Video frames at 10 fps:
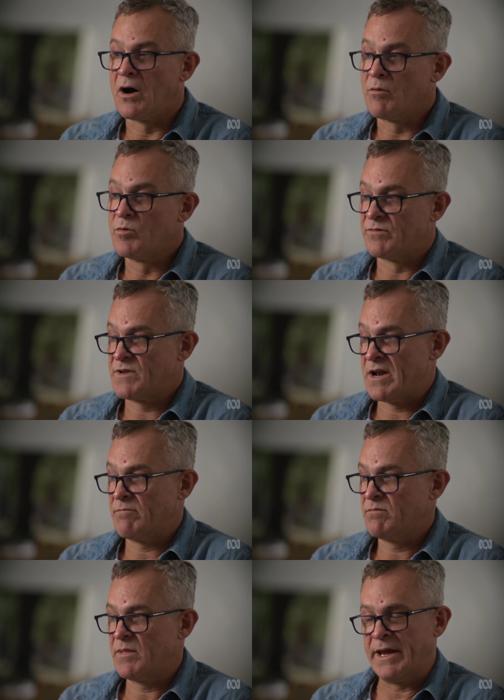I would have
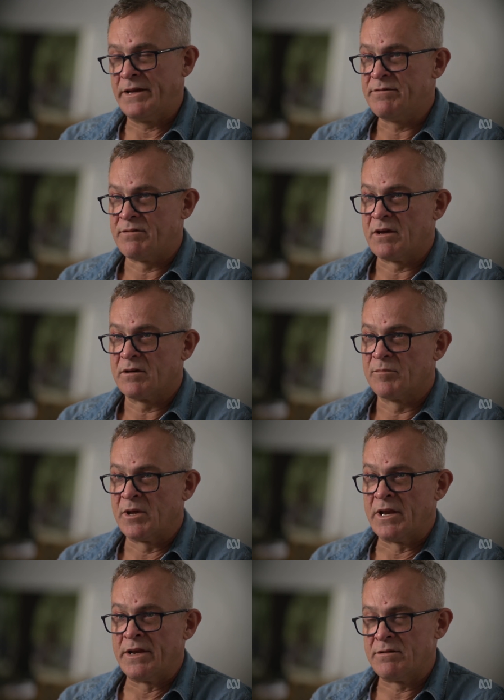done anything. I
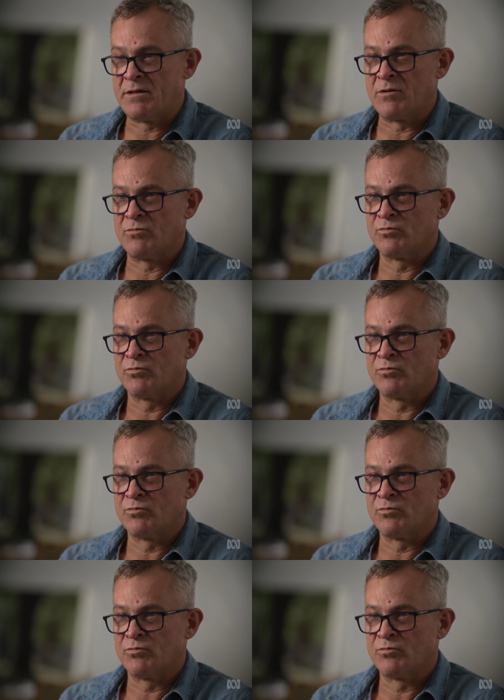mean, anything